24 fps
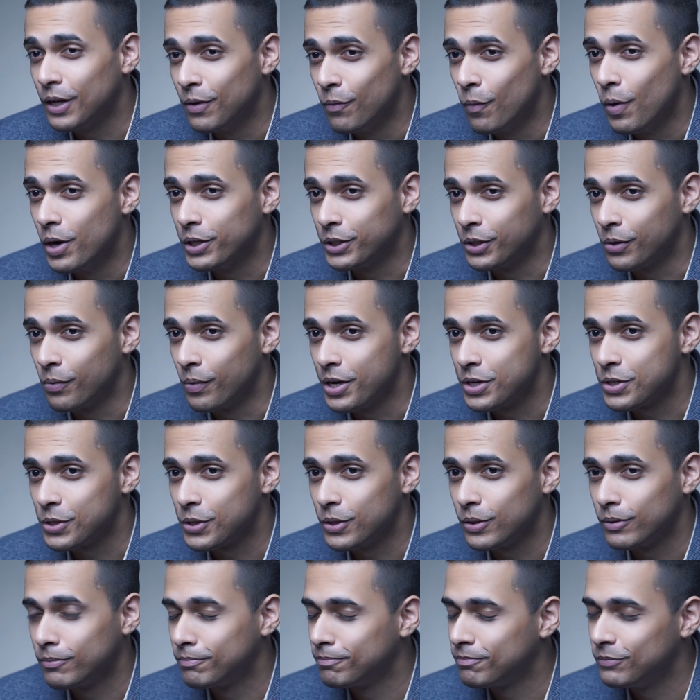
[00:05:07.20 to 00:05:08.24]
conversion
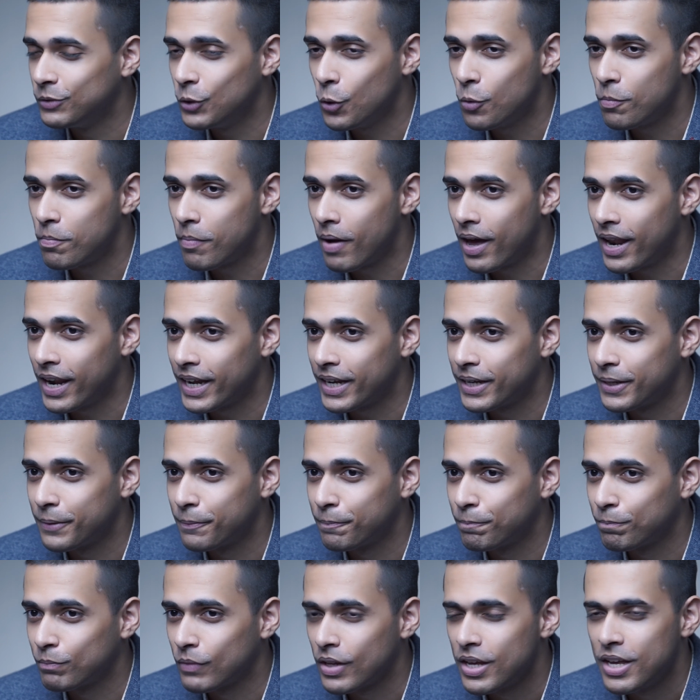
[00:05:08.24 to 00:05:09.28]
ratio, don't panic.
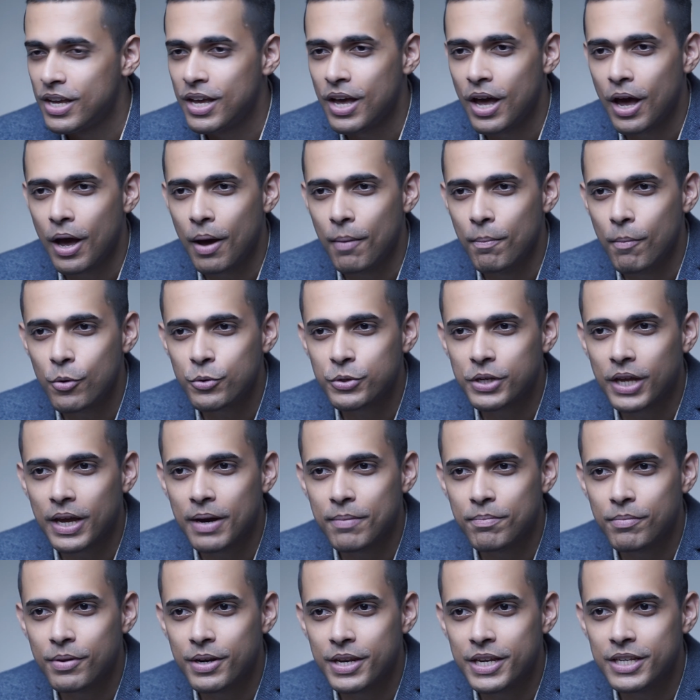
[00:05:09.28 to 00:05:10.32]
Most
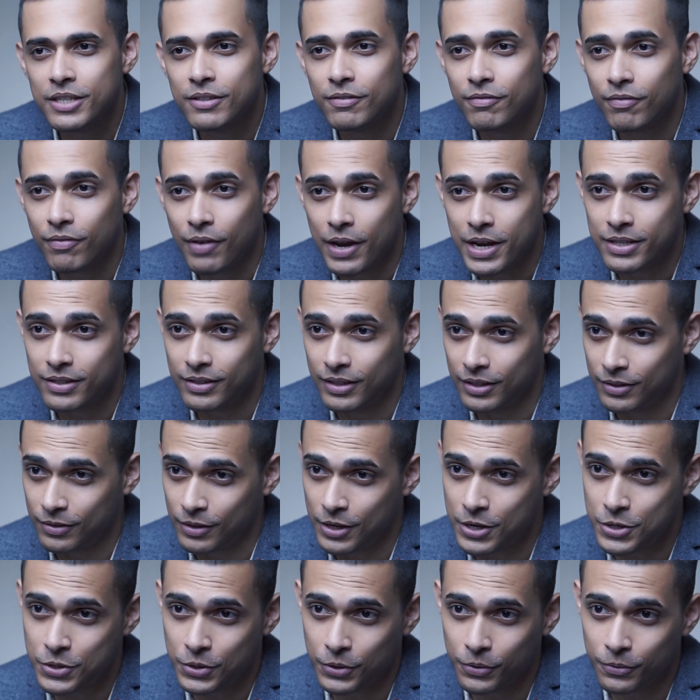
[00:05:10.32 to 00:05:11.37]
companies face this
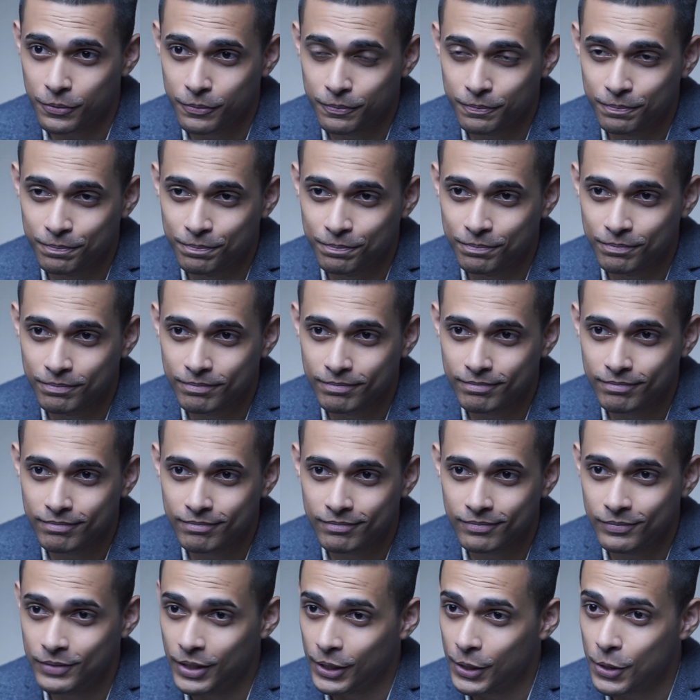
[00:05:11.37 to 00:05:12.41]
issue.
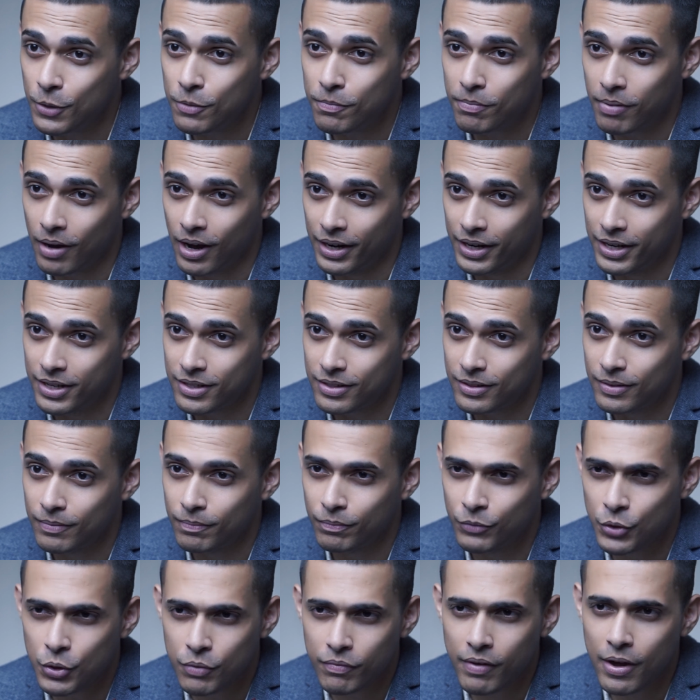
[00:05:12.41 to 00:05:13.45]
The good part is
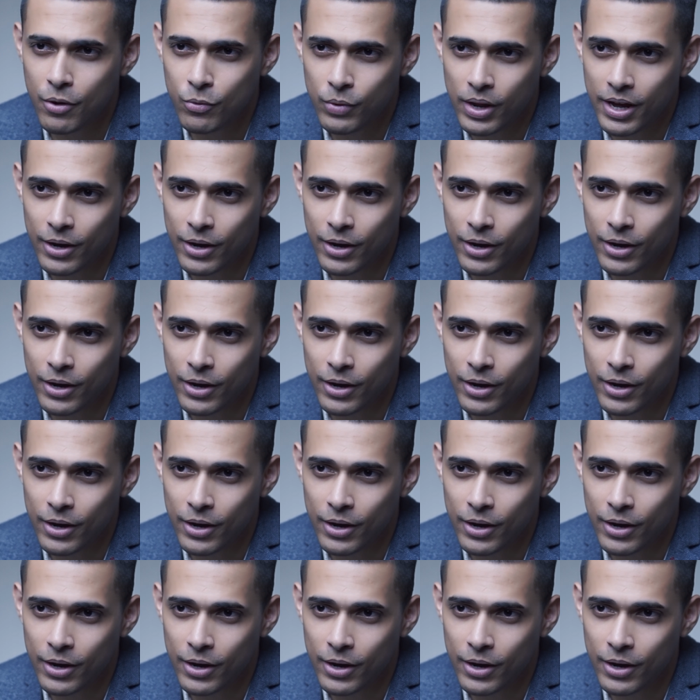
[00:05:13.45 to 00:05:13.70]
you found